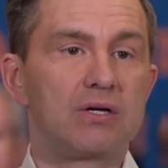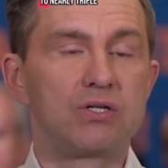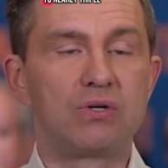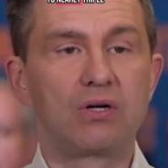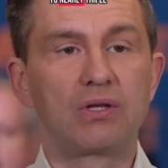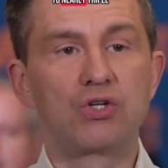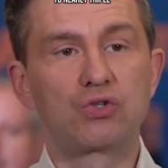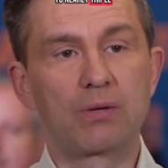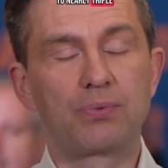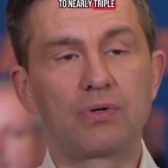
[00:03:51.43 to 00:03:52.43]
to nearly
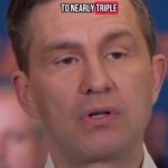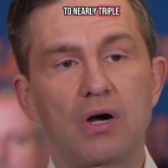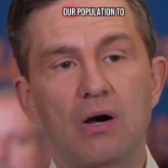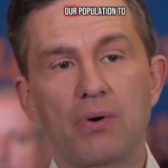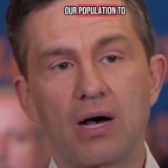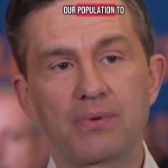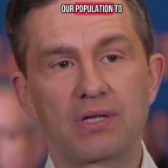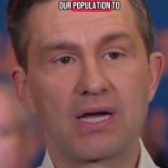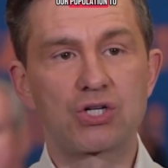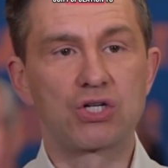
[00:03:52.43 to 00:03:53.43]
triple our
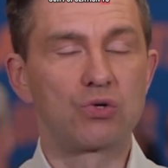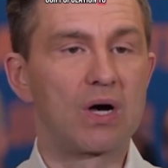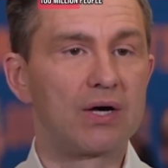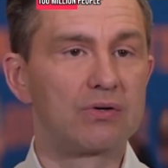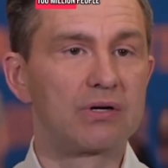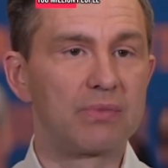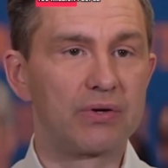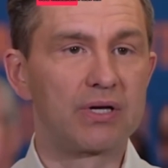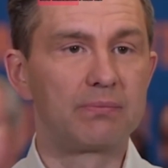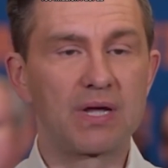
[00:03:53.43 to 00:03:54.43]
population to 100
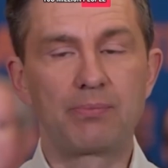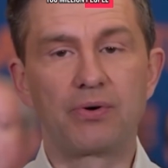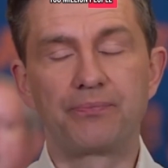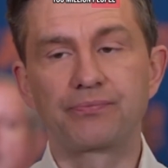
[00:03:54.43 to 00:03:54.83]
million people.